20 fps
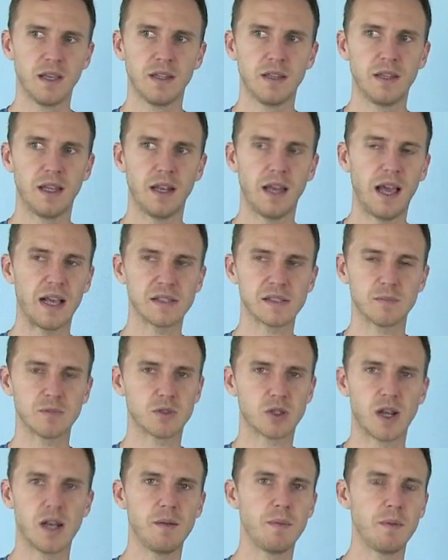that as I'm
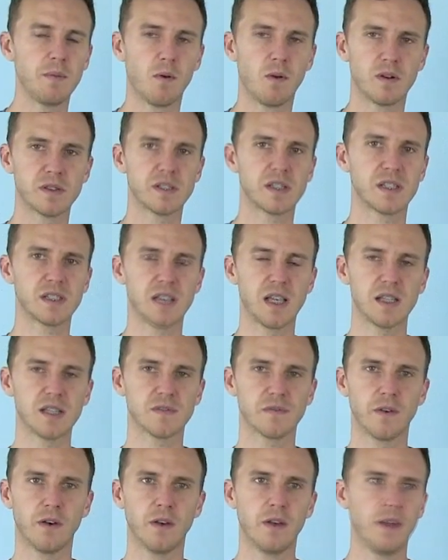trying to be more
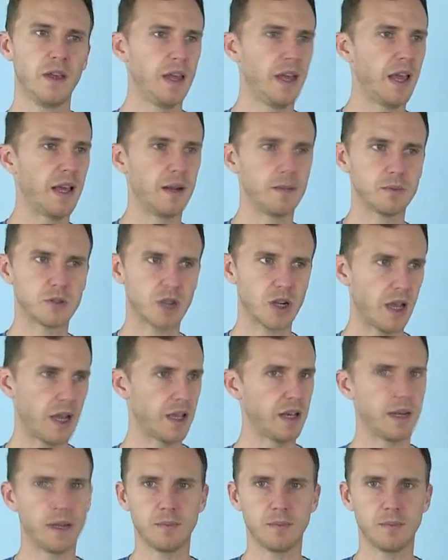successful and I'm trying,